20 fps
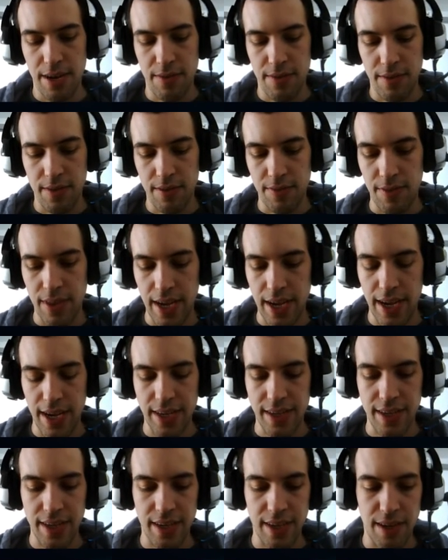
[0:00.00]
that
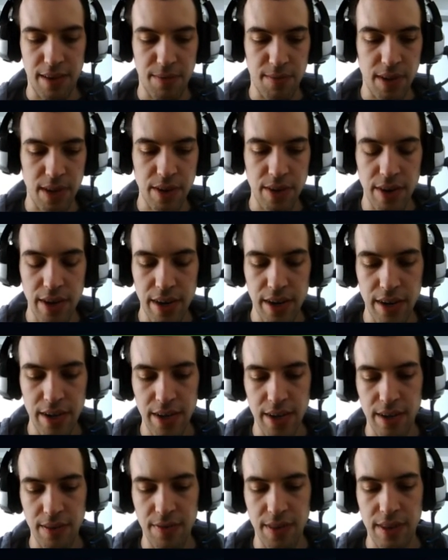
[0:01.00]

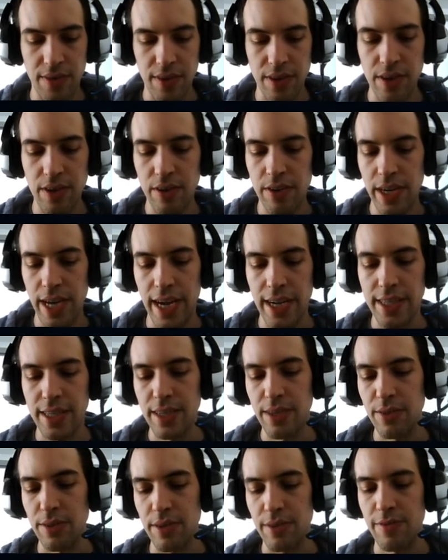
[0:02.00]
that the code
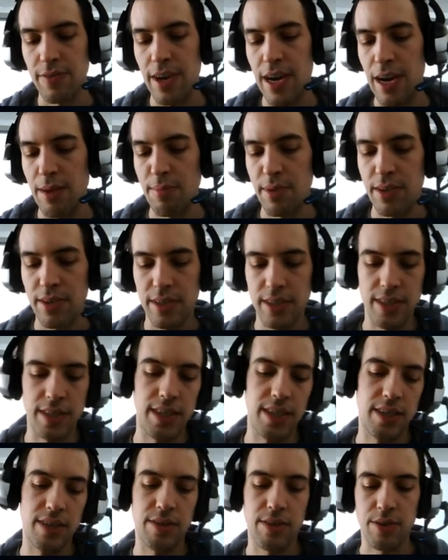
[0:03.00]
executed fine because it
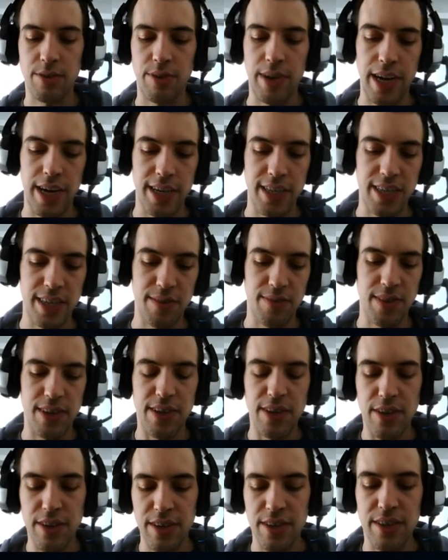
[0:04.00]
did not crash. The
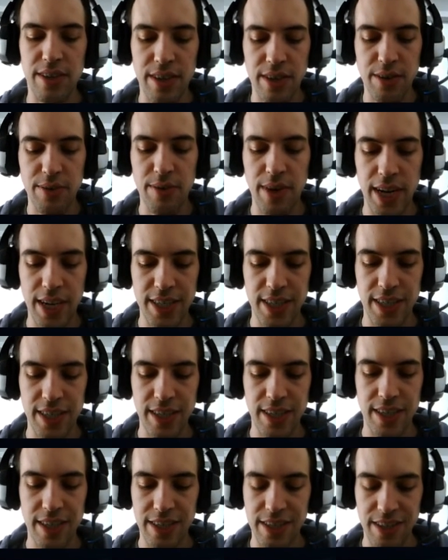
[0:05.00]
code not crashing
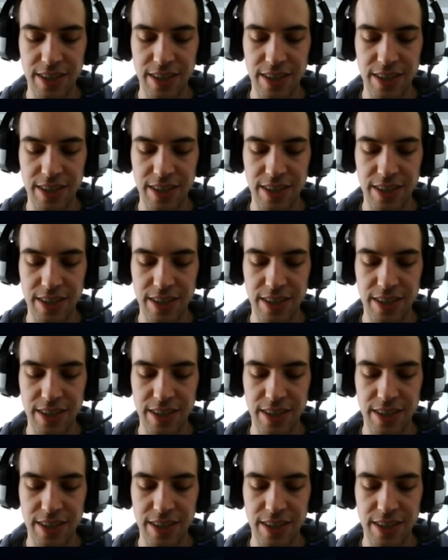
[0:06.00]
doesn't